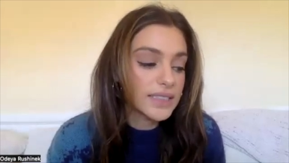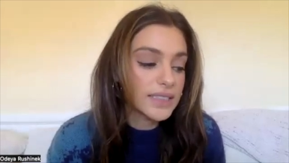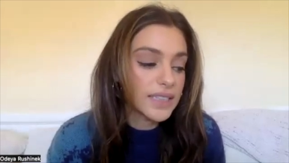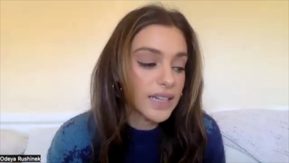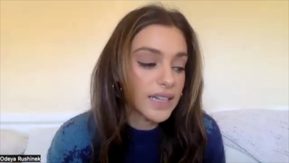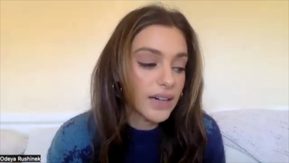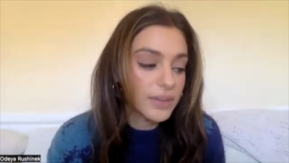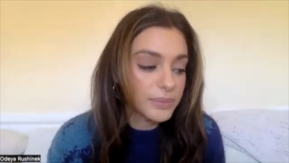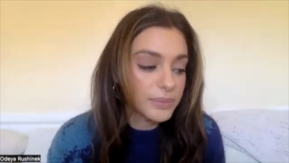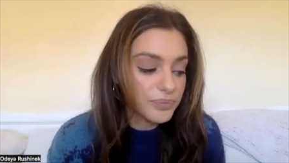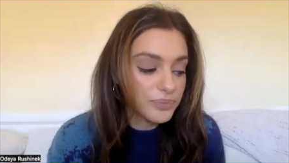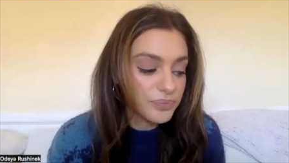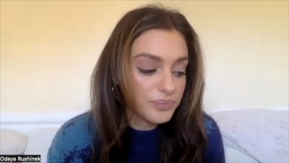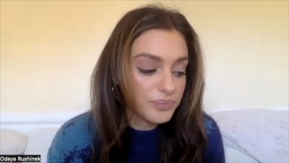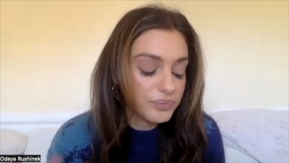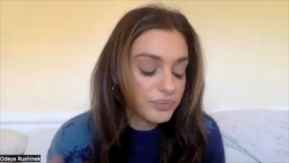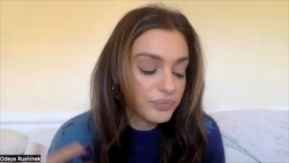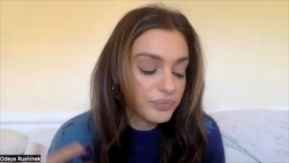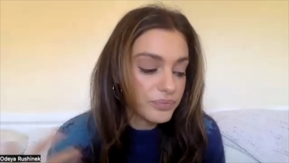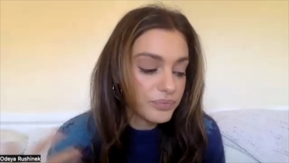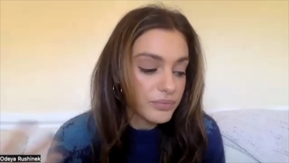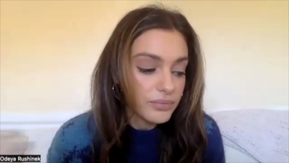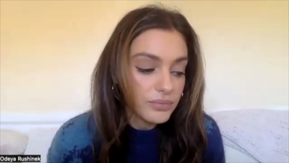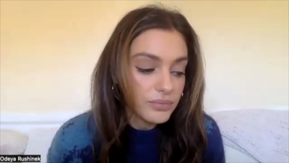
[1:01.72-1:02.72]
um,
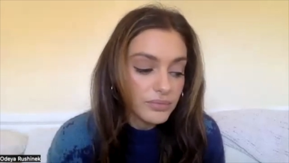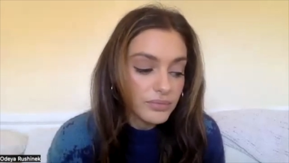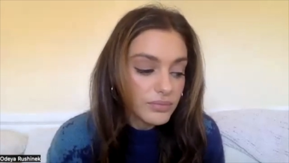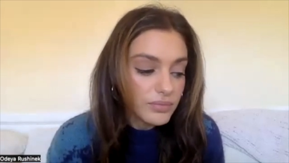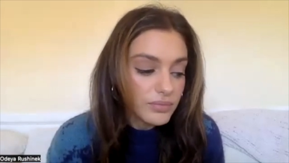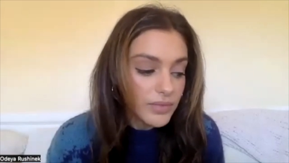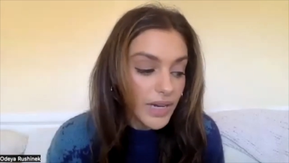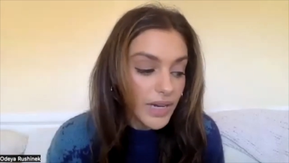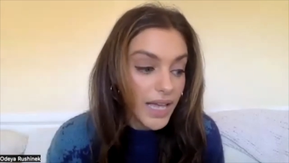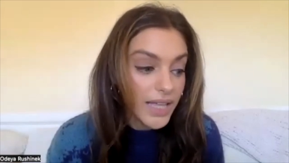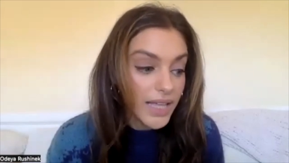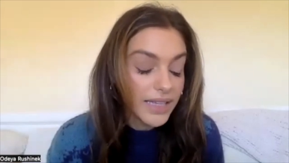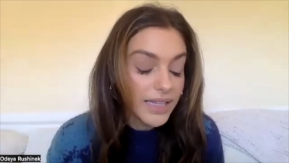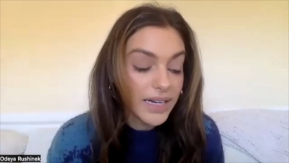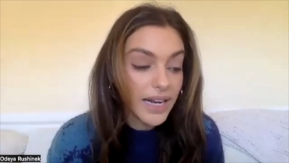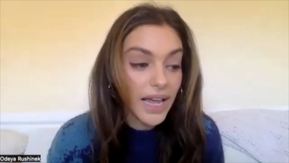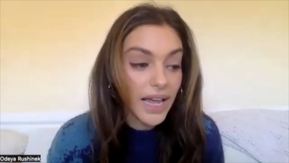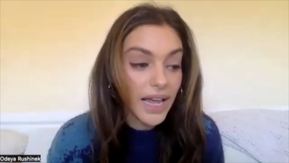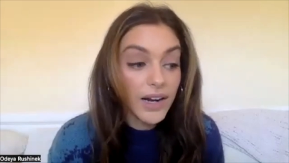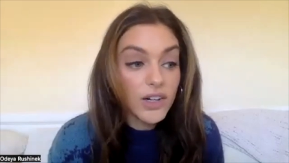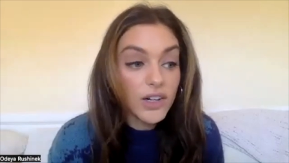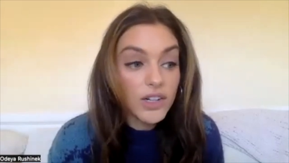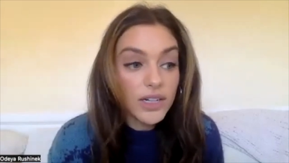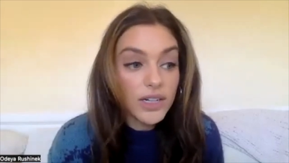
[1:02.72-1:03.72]
and then
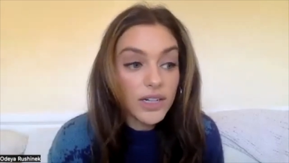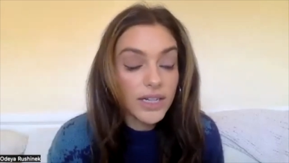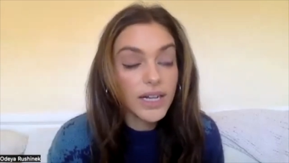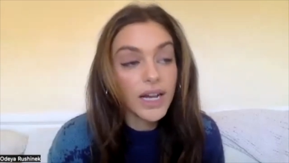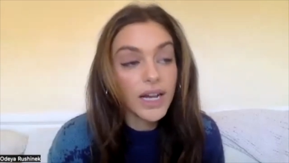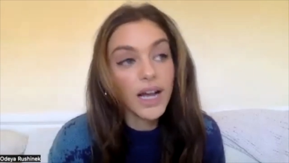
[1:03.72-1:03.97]
Eric,